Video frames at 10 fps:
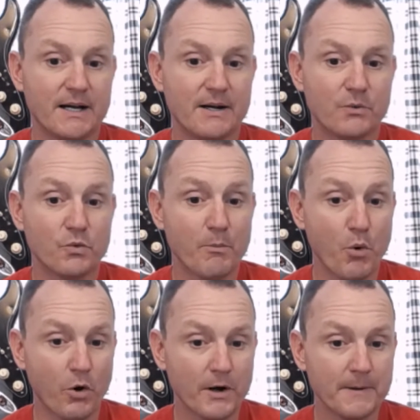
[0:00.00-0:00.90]

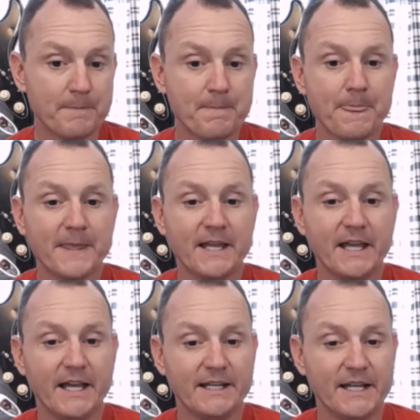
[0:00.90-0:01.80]
Remora,
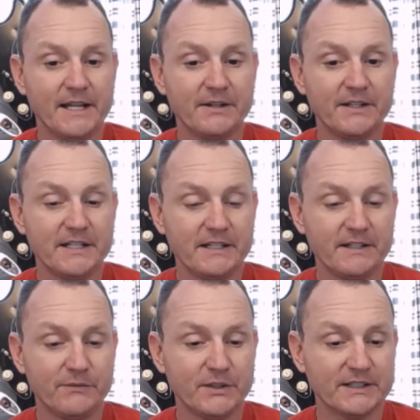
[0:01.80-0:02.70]
and then
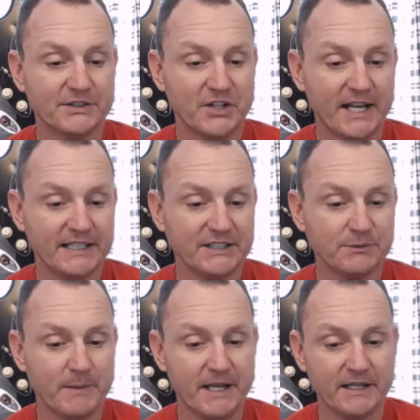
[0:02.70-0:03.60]
if you get the Chinese
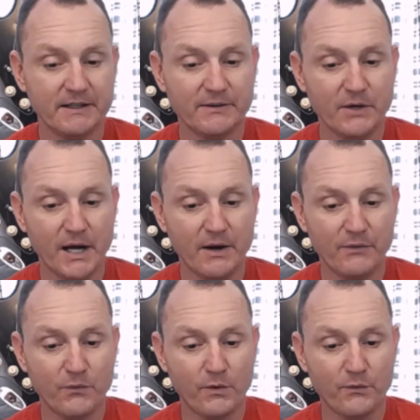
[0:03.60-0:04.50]
made
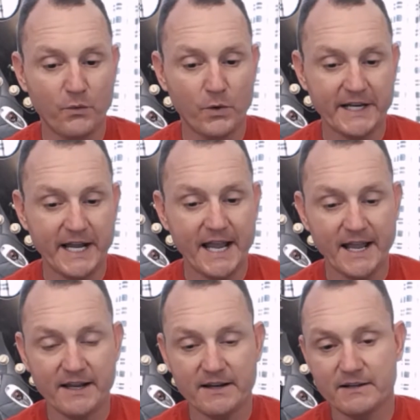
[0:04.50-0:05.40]

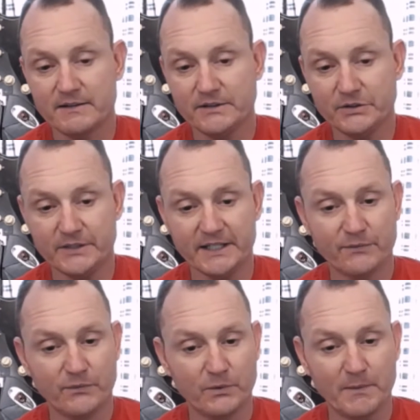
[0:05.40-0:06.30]
440A, you get it
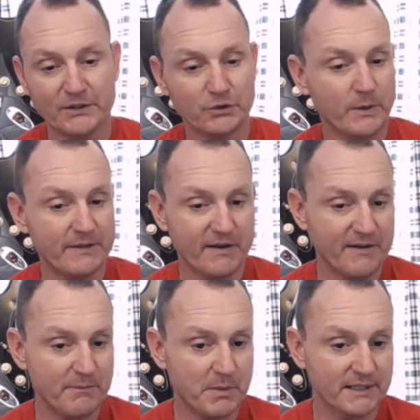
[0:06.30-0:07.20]
for about $25.
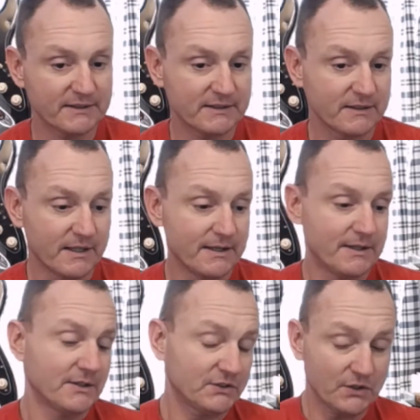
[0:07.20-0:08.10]

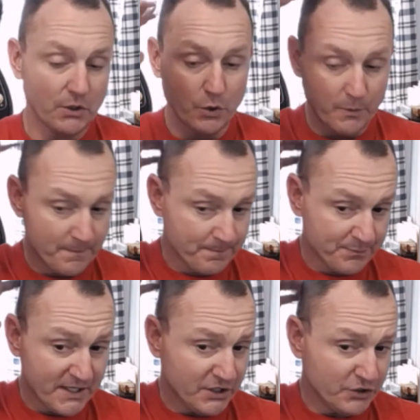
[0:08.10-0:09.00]
So
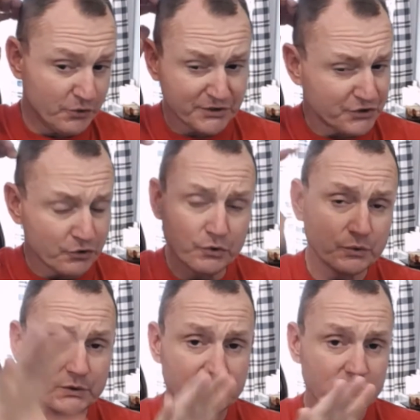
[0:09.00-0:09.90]
you can
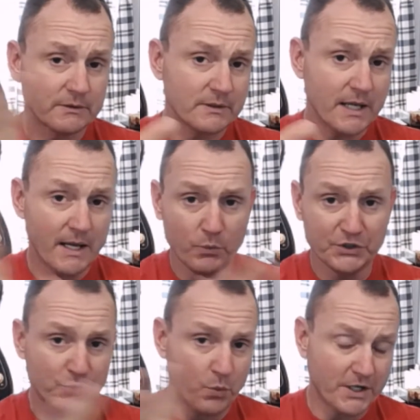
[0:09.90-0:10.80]
choose
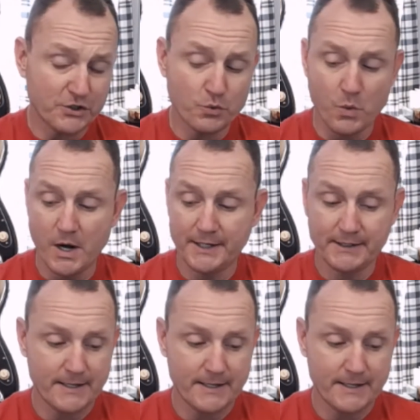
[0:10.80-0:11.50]
which one you want.